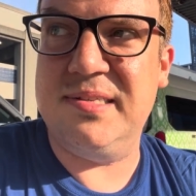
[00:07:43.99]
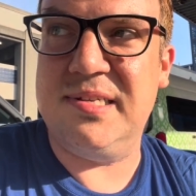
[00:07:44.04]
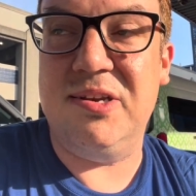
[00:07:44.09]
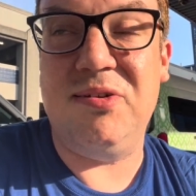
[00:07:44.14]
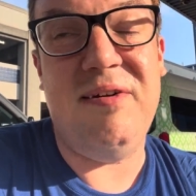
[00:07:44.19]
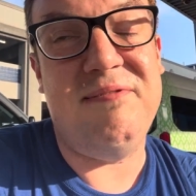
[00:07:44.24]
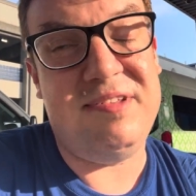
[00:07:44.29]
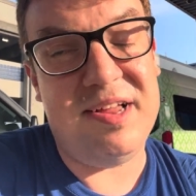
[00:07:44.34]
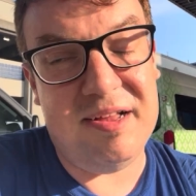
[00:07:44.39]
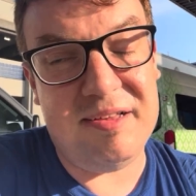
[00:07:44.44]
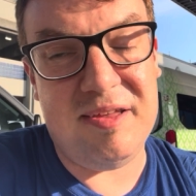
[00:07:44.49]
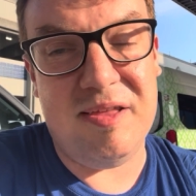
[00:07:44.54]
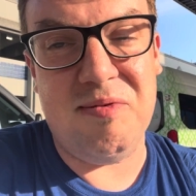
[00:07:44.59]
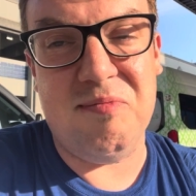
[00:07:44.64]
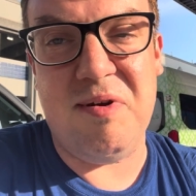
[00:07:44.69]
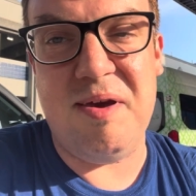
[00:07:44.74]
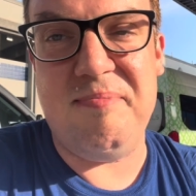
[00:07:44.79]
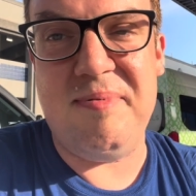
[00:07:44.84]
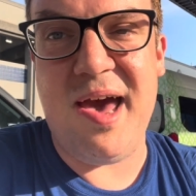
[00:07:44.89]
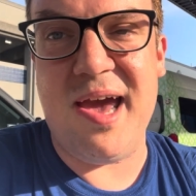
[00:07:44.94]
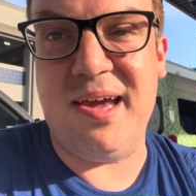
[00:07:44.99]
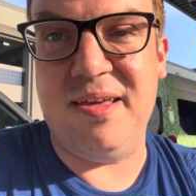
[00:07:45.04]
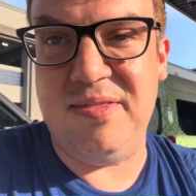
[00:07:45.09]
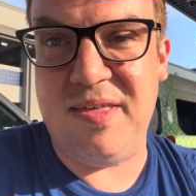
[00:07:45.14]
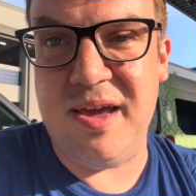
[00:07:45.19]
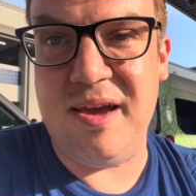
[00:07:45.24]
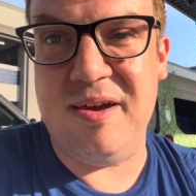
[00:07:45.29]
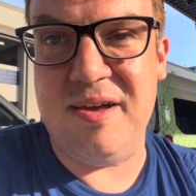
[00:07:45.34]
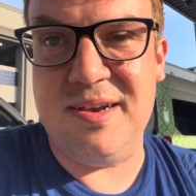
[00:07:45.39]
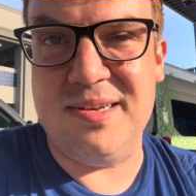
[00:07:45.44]
I do have Delta on the way back, and
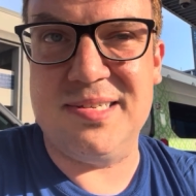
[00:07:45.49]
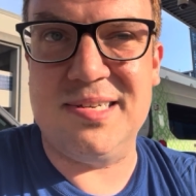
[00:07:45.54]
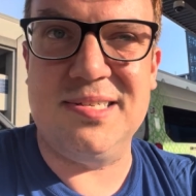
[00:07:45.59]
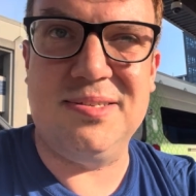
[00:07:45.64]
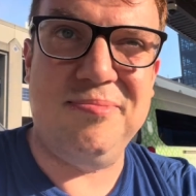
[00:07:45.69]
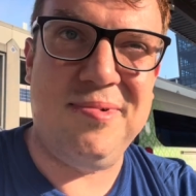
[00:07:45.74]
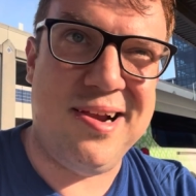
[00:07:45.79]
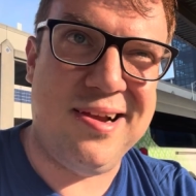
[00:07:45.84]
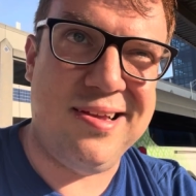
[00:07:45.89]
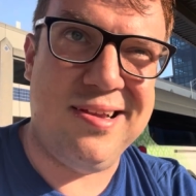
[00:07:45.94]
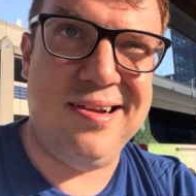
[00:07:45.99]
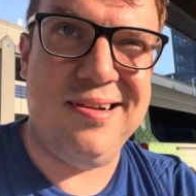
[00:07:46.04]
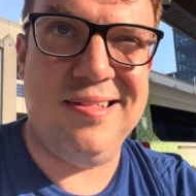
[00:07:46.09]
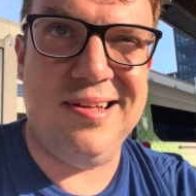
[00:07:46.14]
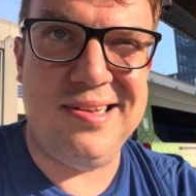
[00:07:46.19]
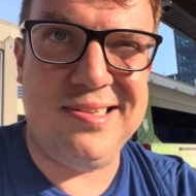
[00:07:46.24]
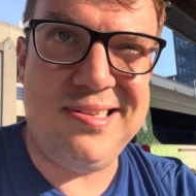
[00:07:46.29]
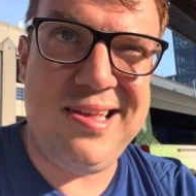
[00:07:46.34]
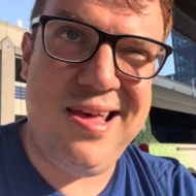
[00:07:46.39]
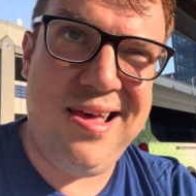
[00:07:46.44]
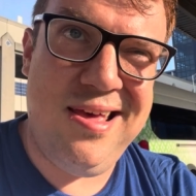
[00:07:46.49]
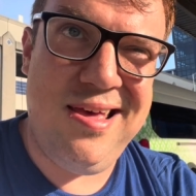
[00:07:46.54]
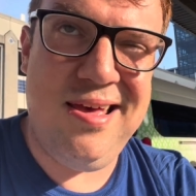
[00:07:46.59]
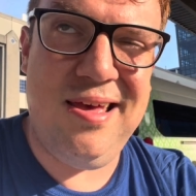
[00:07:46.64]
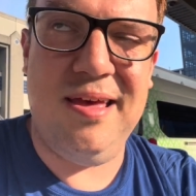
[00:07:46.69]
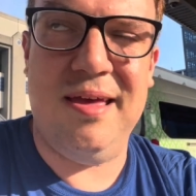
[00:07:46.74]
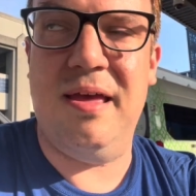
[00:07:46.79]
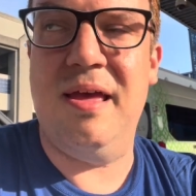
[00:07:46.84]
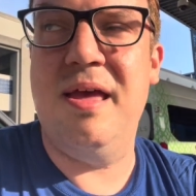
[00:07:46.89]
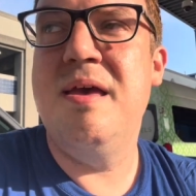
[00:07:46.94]
thank goodness, because American Airlines, ah,